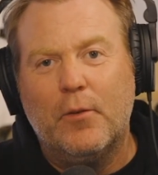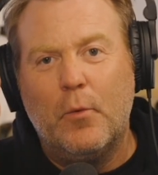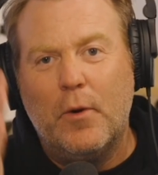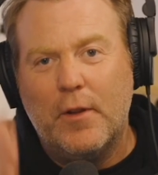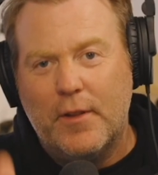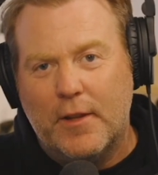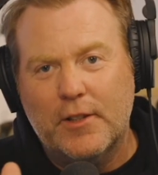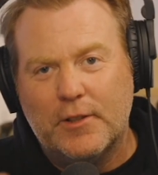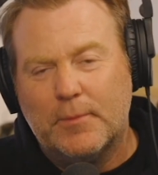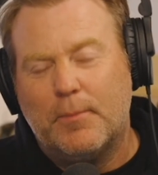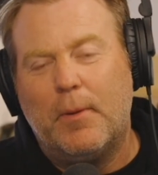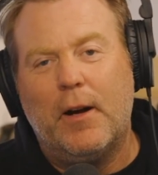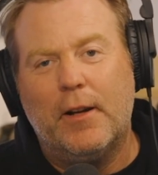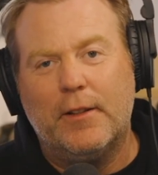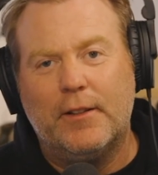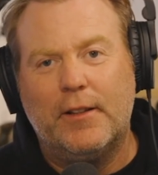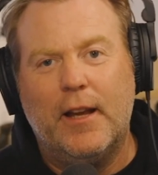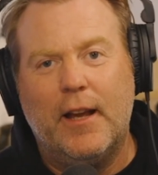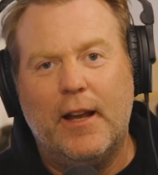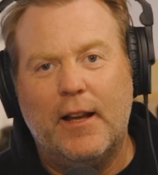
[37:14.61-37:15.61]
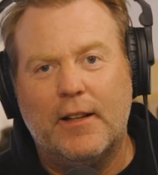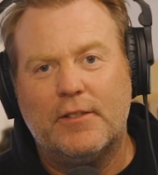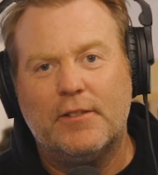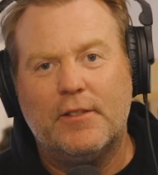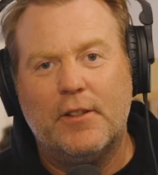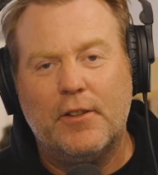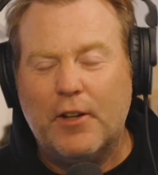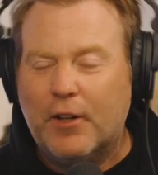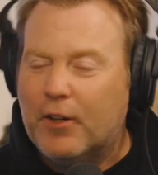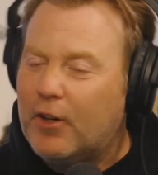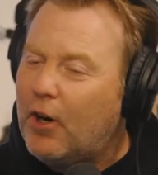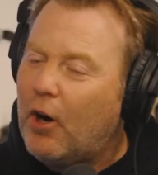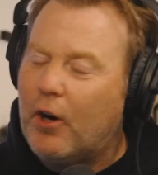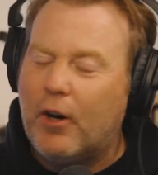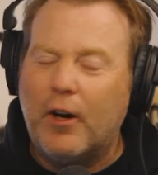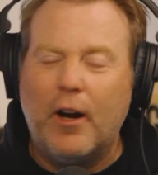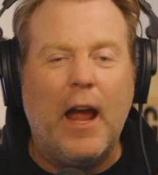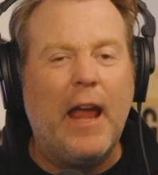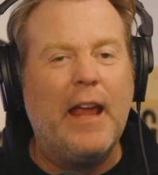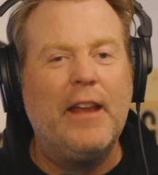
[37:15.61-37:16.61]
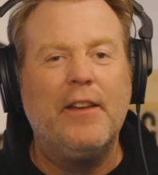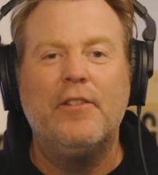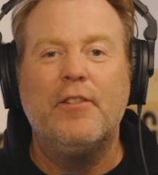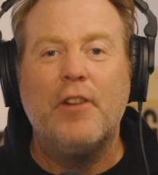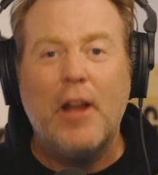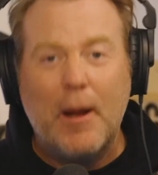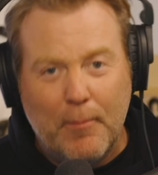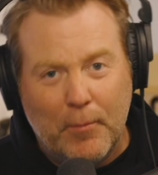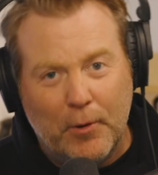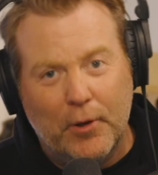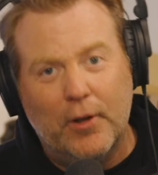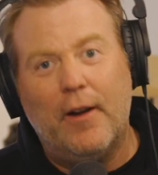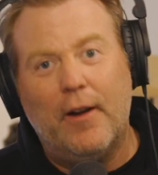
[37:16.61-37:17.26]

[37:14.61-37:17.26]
with this podcast. There are a number